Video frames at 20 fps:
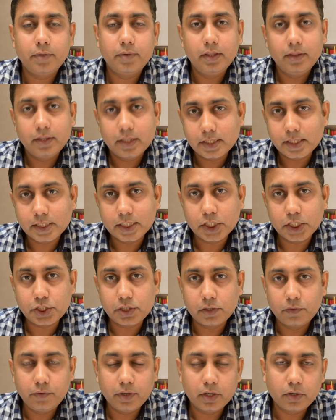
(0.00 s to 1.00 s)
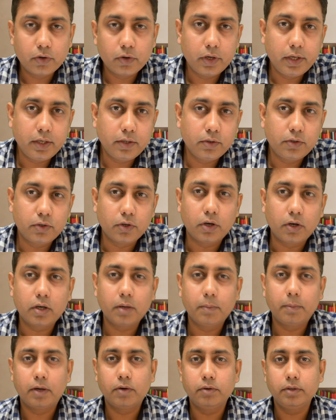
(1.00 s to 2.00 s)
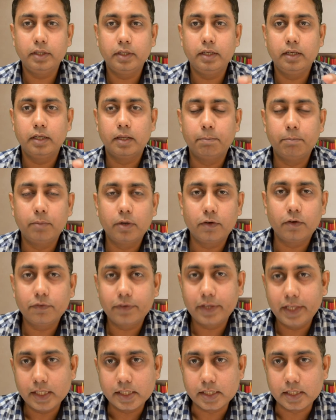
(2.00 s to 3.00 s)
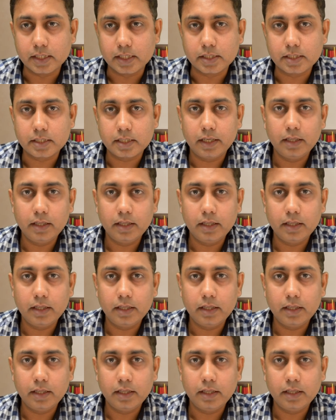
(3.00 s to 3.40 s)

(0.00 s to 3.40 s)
In this session, we are going to talk about the number of cases.